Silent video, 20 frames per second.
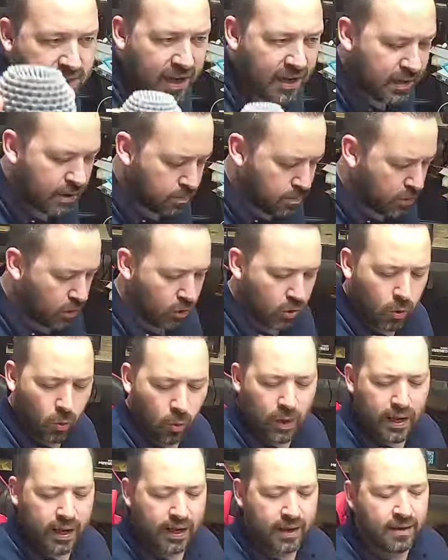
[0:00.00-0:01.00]
of broke
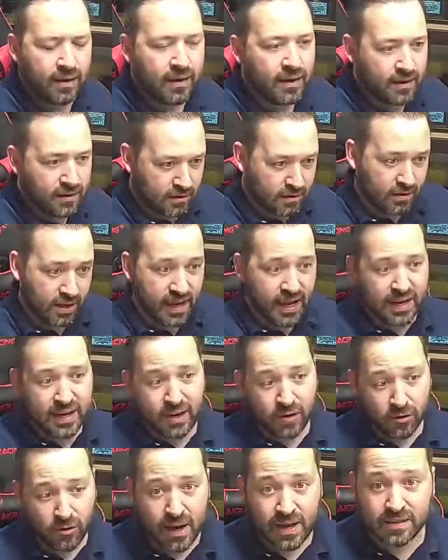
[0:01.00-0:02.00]
away. Okay, now
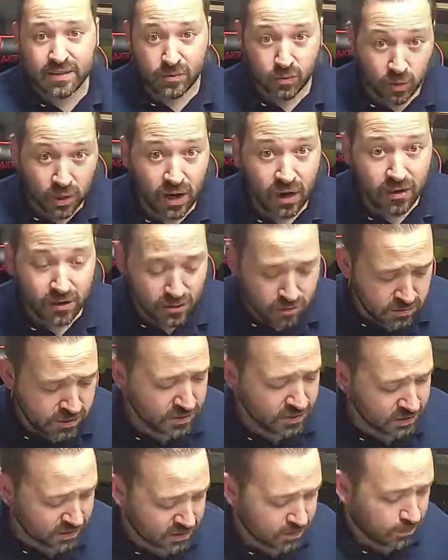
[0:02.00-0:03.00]
granted, we are
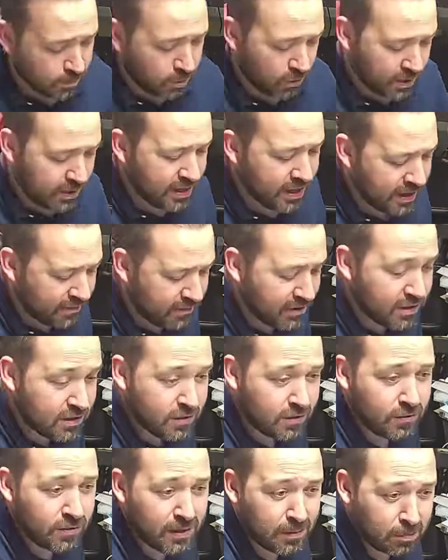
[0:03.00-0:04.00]
using some pretty heavy
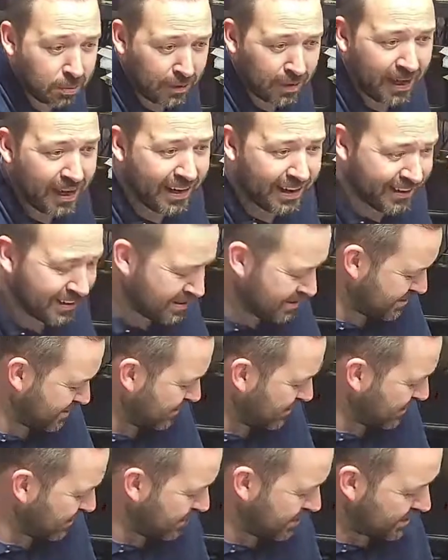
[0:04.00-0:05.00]
duty pliers
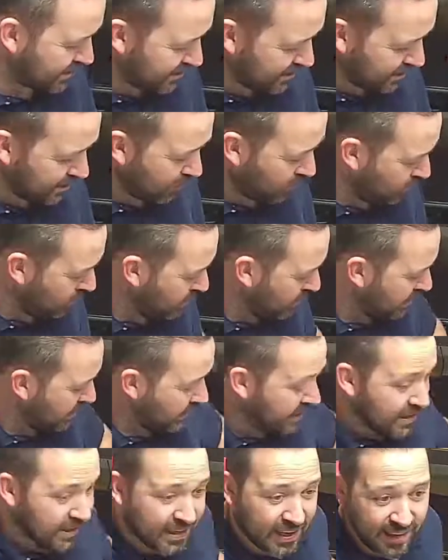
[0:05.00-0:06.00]
and, you know,
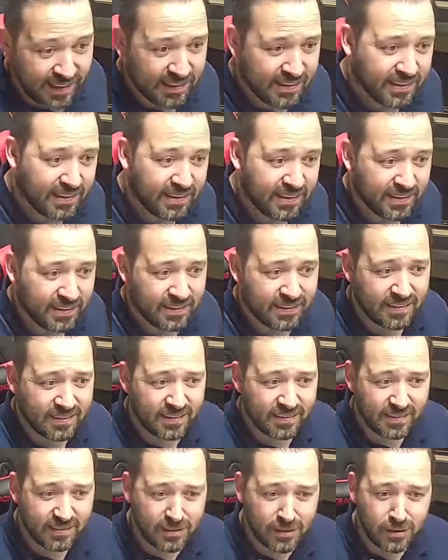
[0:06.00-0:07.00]
kind of
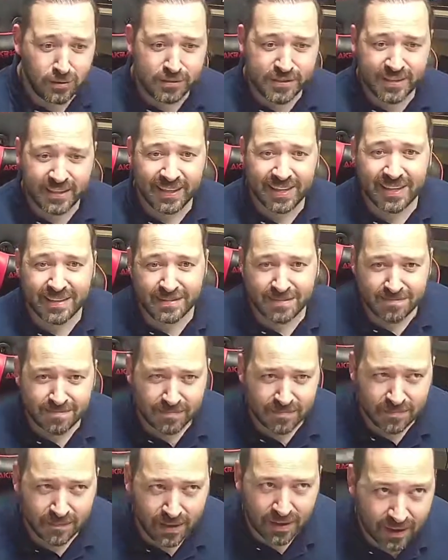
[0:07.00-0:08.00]
using it
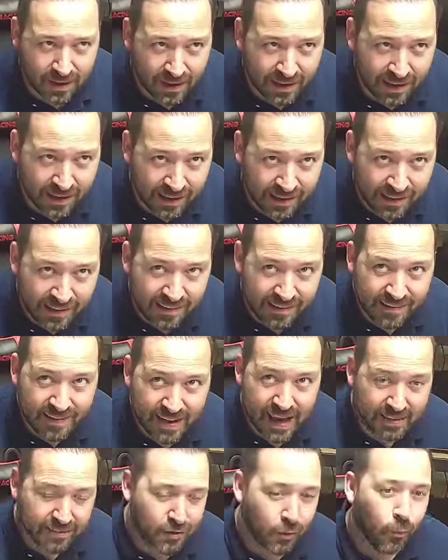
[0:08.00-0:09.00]

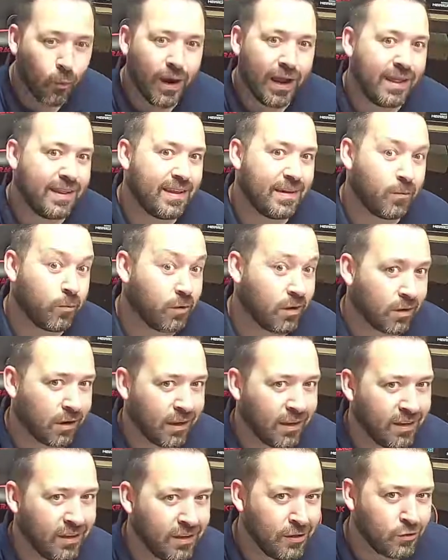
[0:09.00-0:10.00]
not the way that we're going
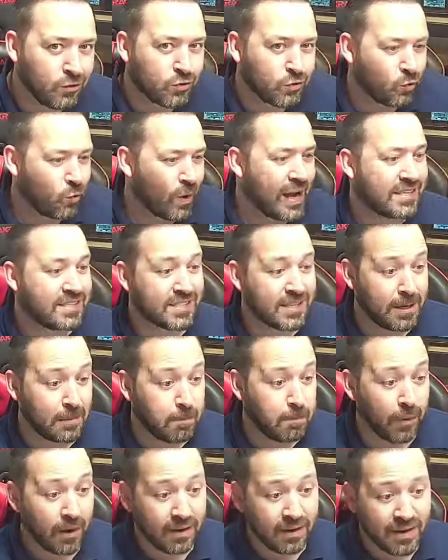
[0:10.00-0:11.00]
to use resin,
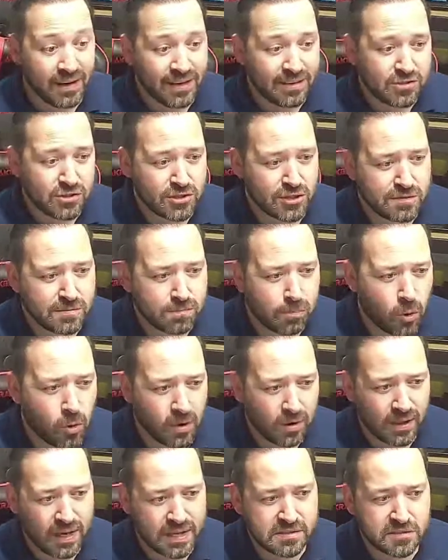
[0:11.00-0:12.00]
but it's just more or
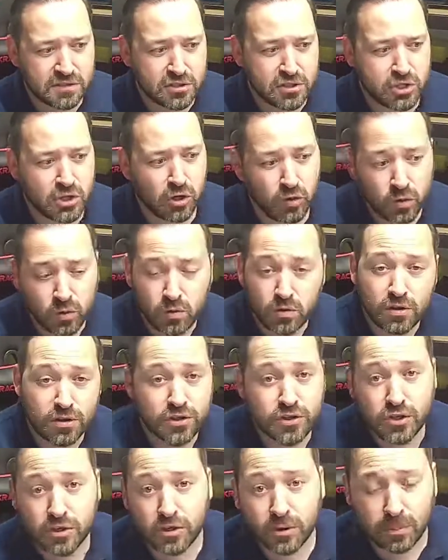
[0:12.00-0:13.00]
less to show you the
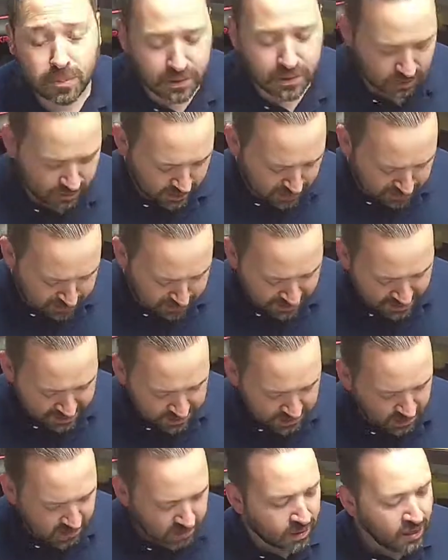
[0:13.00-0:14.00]
durability
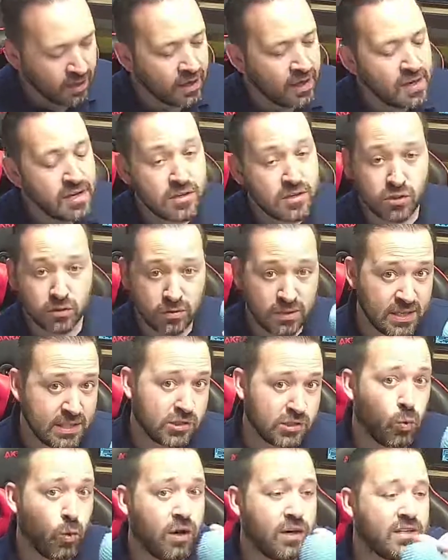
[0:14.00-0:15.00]
factor. So this
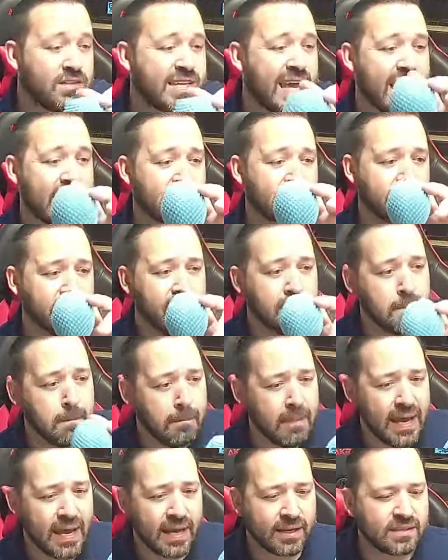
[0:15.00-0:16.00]
one is actually
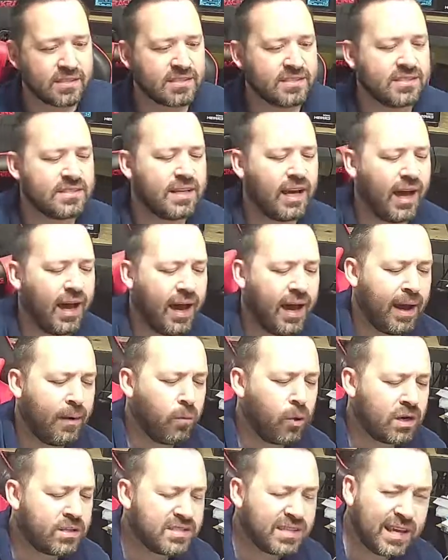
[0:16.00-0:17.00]
mixed. I
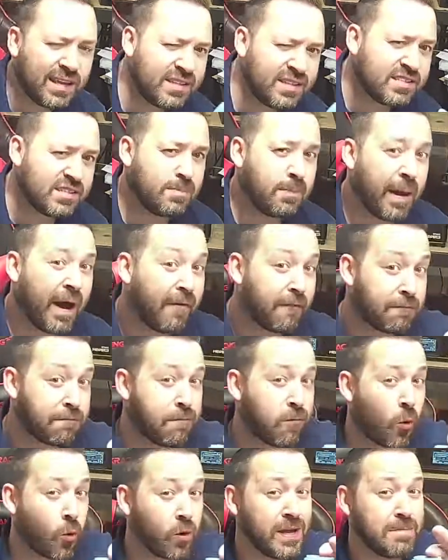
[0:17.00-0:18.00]
want to say this is about
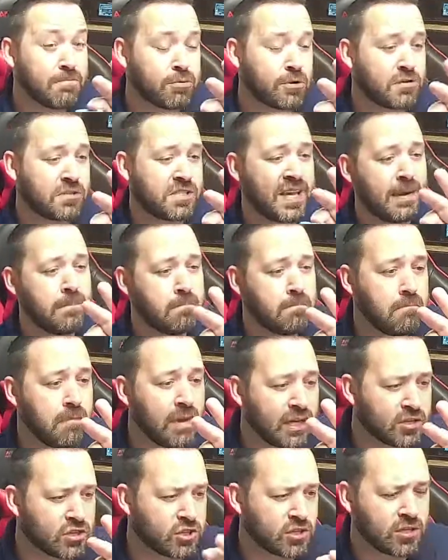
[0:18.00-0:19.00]
40%
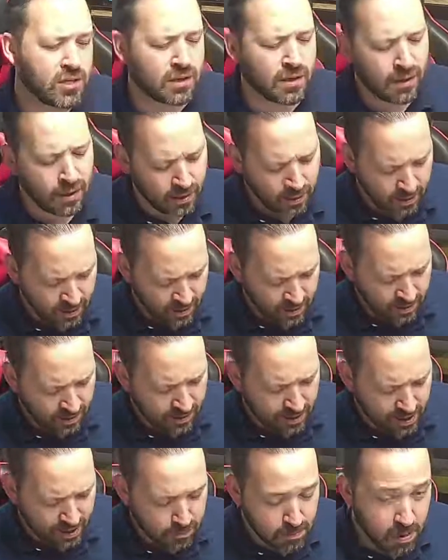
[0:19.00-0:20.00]
mixture,
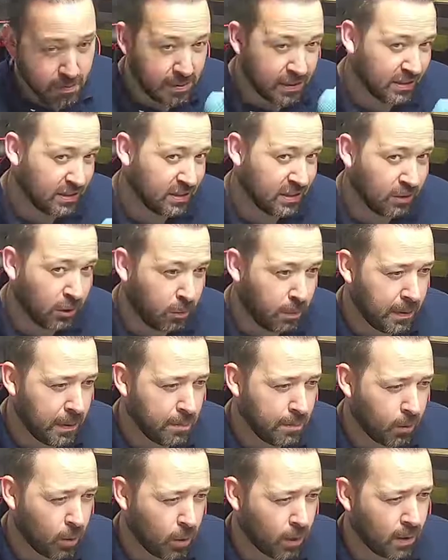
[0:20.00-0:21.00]
maybe a little bit
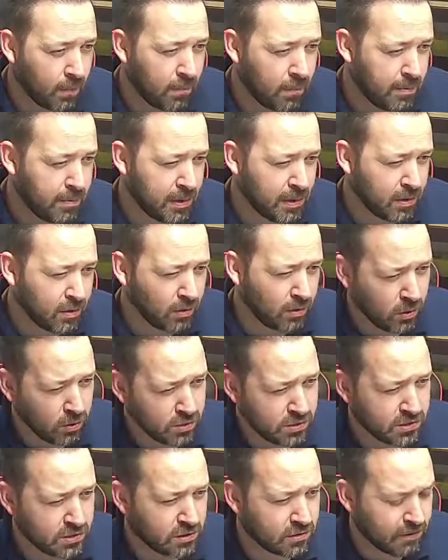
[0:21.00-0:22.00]
more, maybe
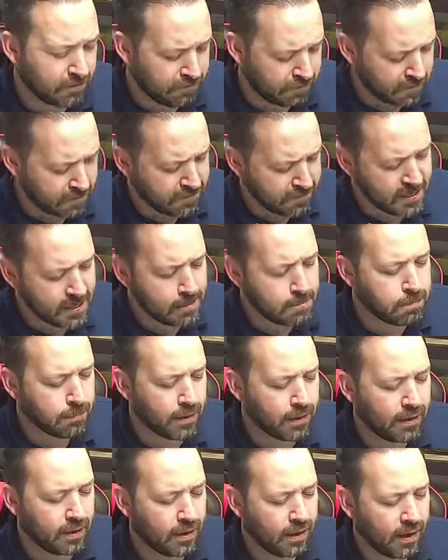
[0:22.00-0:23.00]
closer to 50,
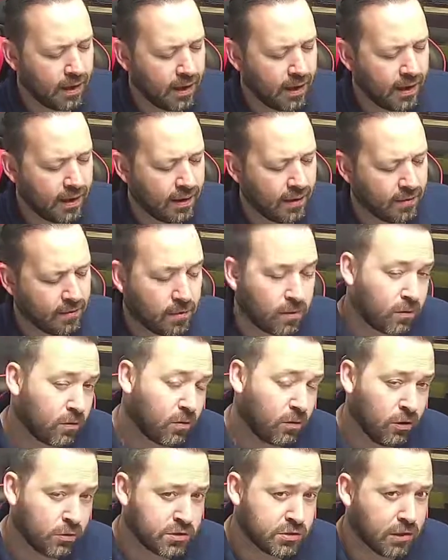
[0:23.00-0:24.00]
but or
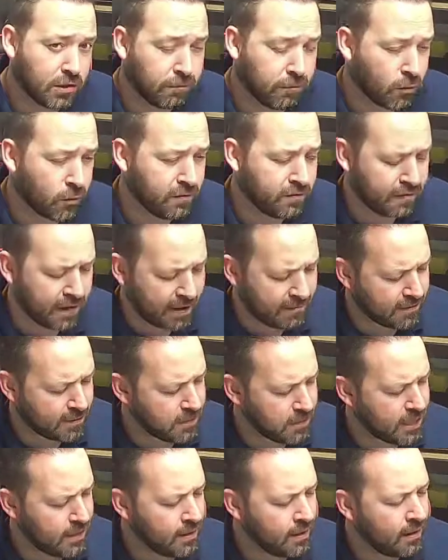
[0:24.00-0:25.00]
closer to 45, I
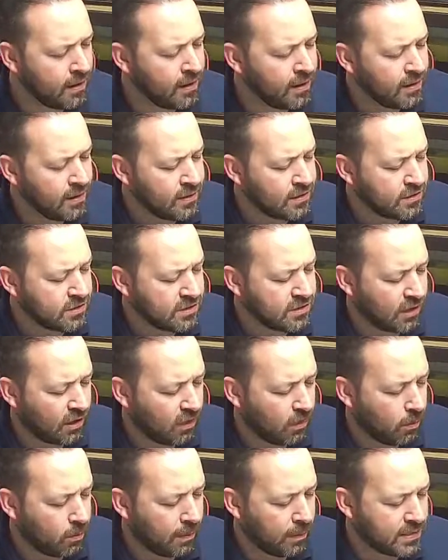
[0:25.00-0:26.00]
mean.
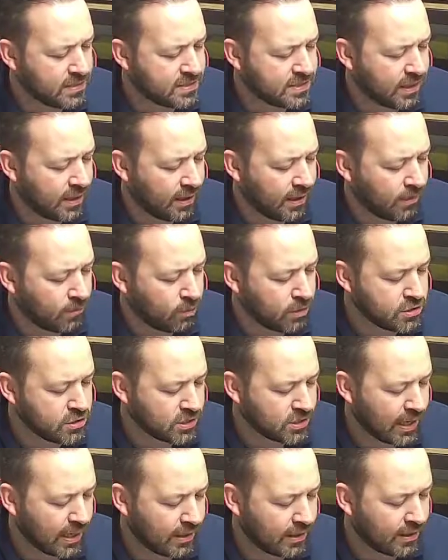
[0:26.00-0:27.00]
So, but we just
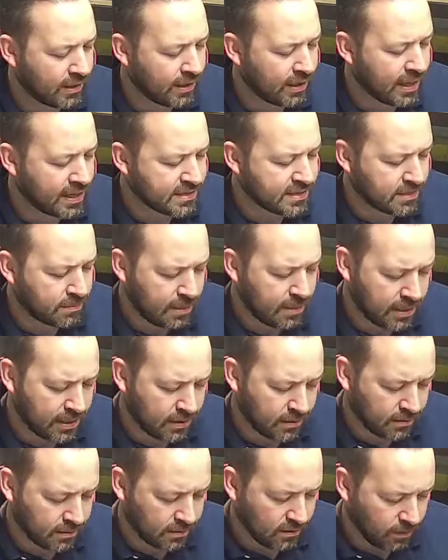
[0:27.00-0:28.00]
kind of guesstimated
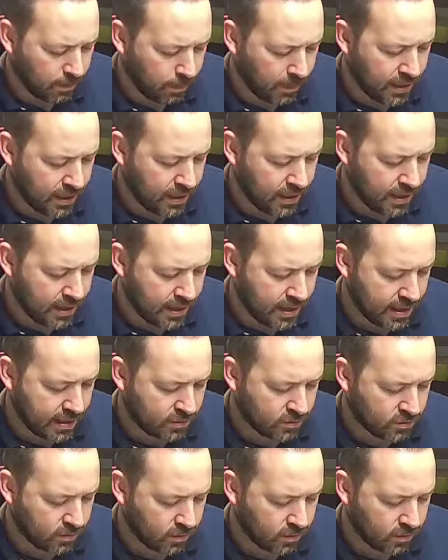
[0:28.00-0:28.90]
a little bit and threw it